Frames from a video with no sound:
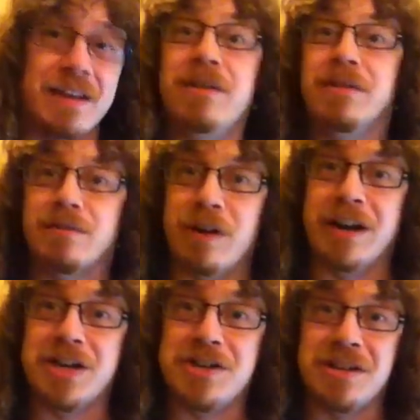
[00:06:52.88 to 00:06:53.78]
in
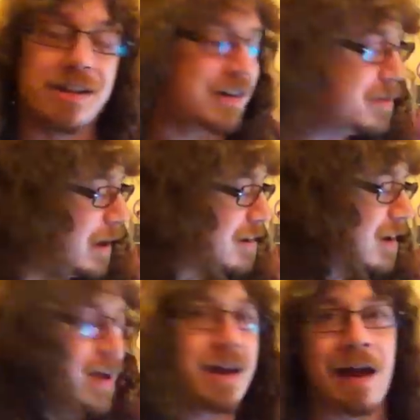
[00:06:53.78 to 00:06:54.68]
relation to the 32X?
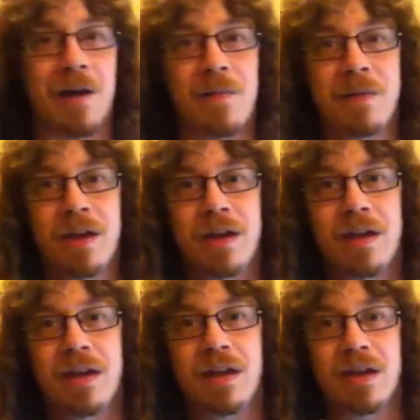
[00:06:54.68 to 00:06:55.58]
Now,
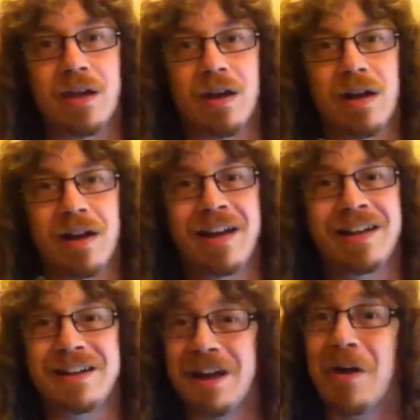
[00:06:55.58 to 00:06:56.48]

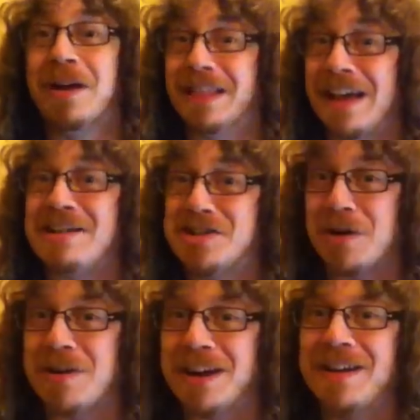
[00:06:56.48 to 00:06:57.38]
knowing that he's
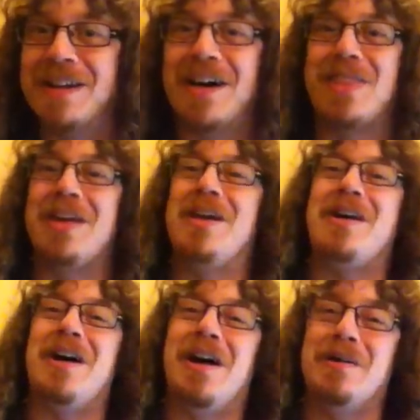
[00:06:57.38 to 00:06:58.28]
joking, I
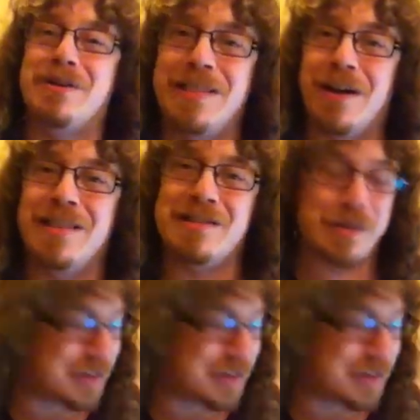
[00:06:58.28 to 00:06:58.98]
think I'll tie this